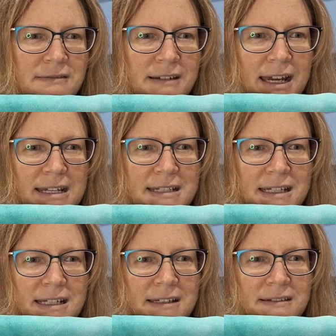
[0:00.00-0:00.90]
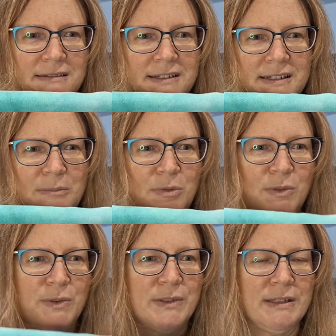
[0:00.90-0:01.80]
18 December
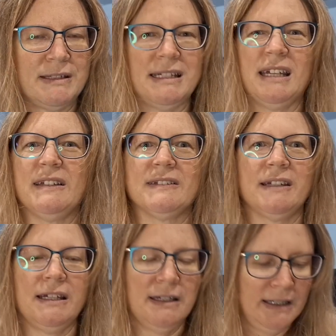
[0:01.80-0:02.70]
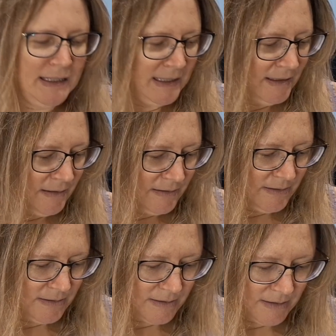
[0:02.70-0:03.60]
or DEC
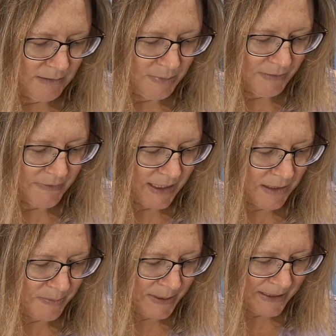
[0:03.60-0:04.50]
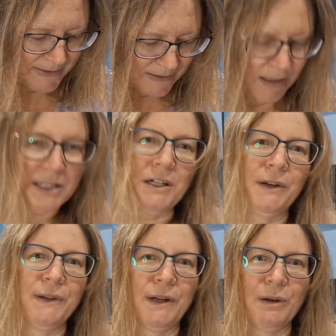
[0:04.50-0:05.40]
above the other piece. I
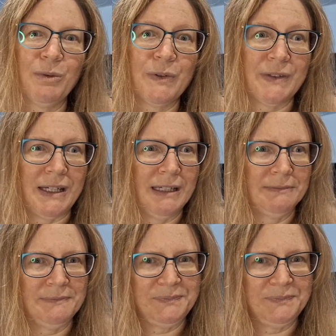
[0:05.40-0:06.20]
don't know. We'll see.